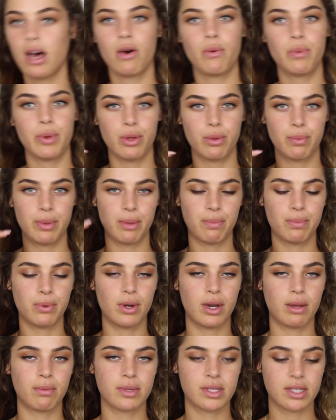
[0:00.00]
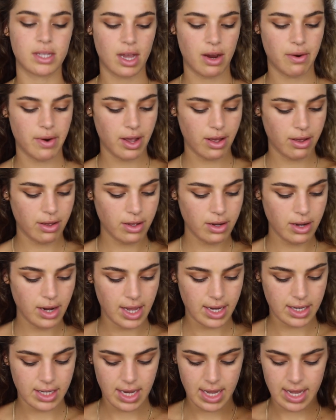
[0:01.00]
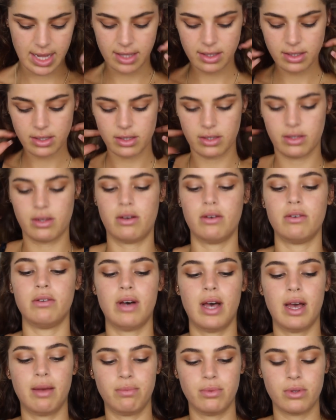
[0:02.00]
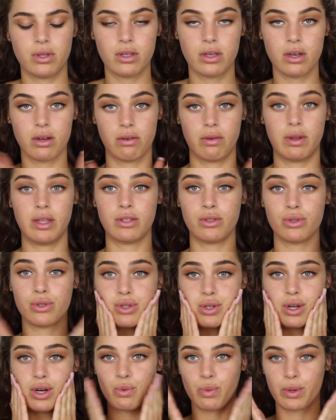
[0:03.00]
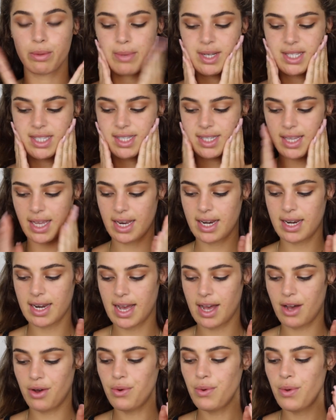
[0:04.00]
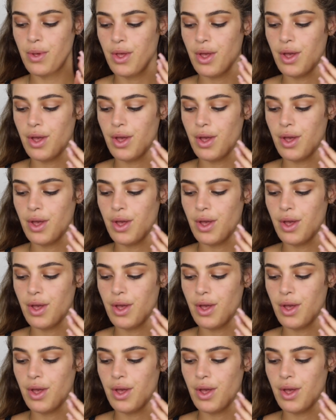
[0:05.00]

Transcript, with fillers: I will be putting mascara on at the end, so I'm going to start with my skin now.